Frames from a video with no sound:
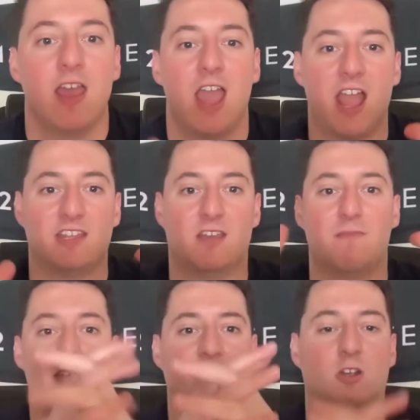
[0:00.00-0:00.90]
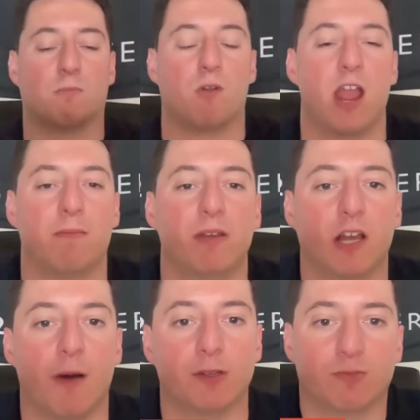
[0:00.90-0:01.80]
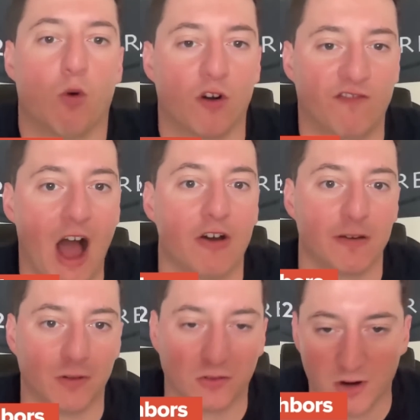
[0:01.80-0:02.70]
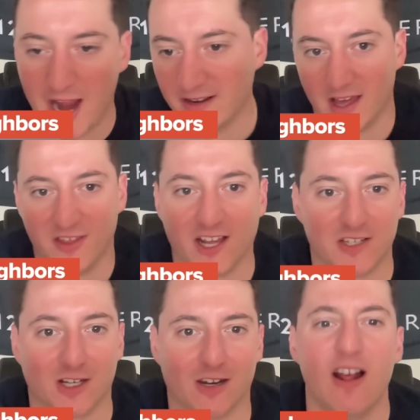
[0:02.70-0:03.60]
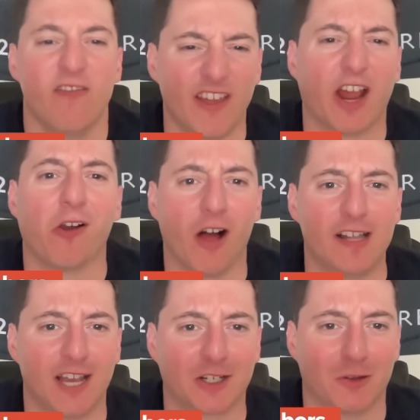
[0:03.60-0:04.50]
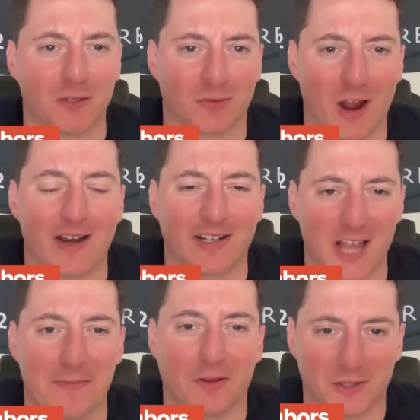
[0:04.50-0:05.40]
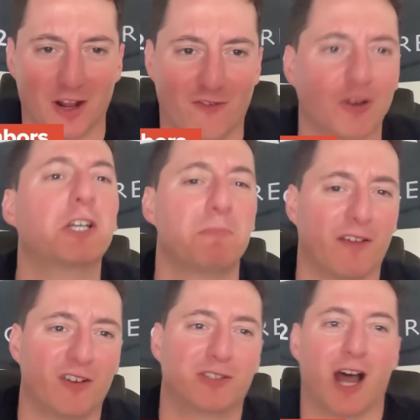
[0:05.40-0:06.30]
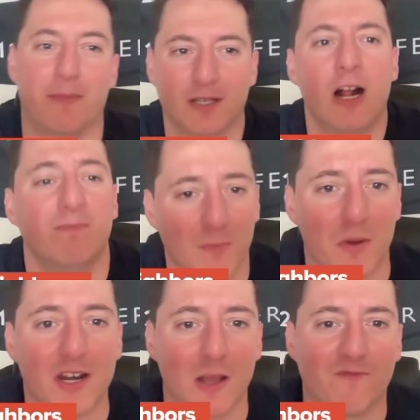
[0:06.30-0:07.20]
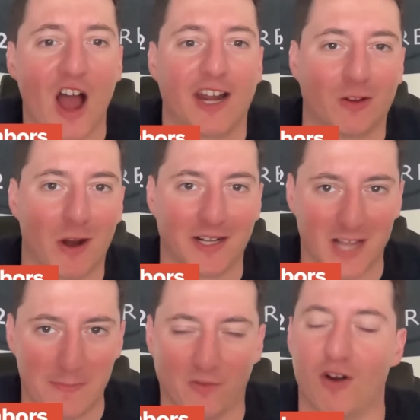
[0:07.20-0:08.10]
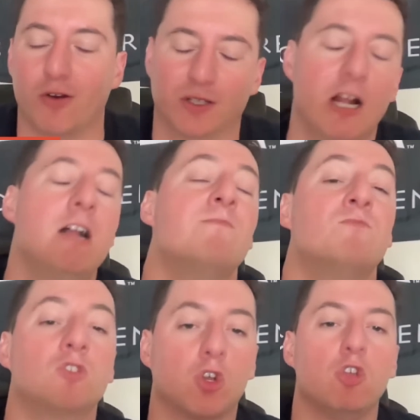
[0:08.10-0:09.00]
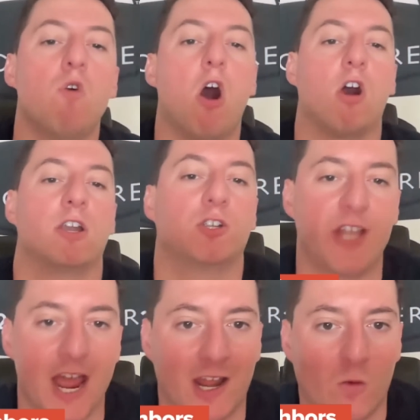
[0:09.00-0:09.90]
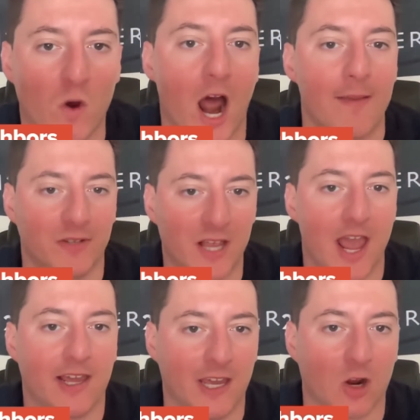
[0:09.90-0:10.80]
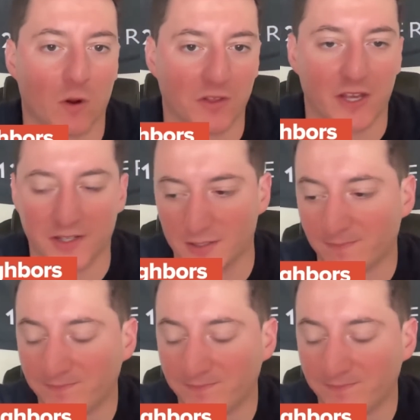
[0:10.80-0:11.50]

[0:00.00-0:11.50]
and your brand becomes more valuable, right? I think airlines actually was the right example I was looking for. It took me a few times, but we ended up finding the right example, folks. So you all understanding what I'm saying here with this.